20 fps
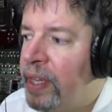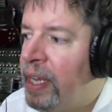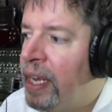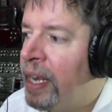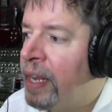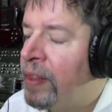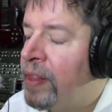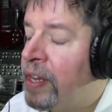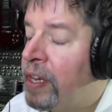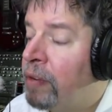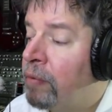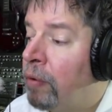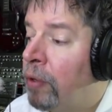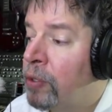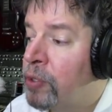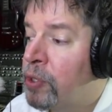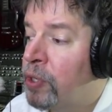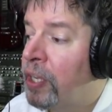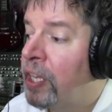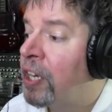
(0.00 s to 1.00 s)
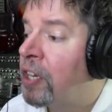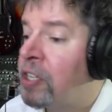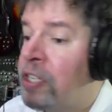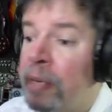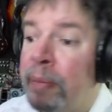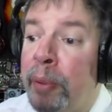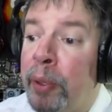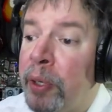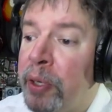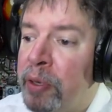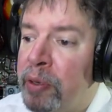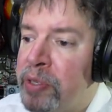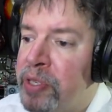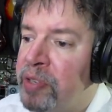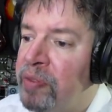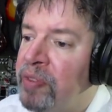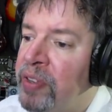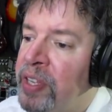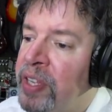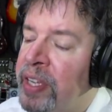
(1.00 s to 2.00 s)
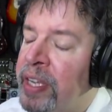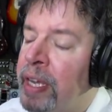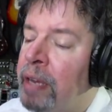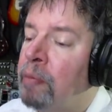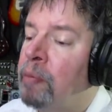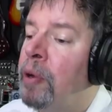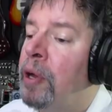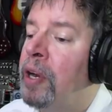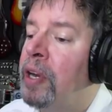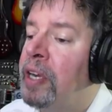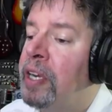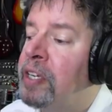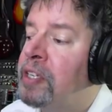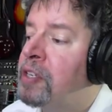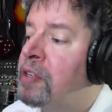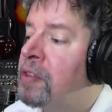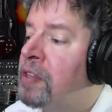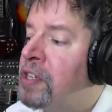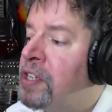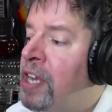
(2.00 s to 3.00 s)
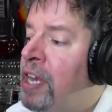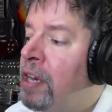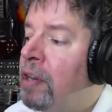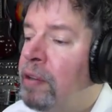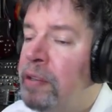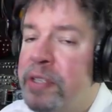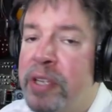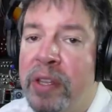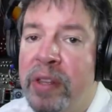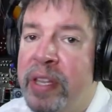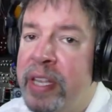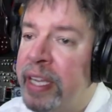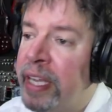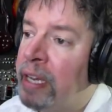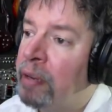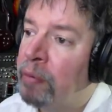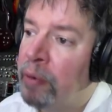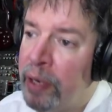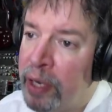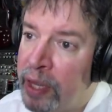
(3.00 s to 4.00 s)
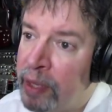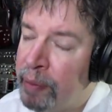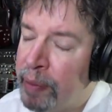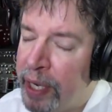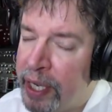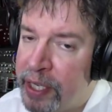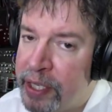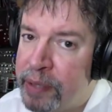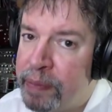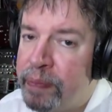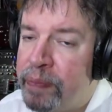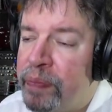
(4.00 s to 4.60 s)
And then you also get a double dose of it. You get one on each of the channels and then you get one on the bus.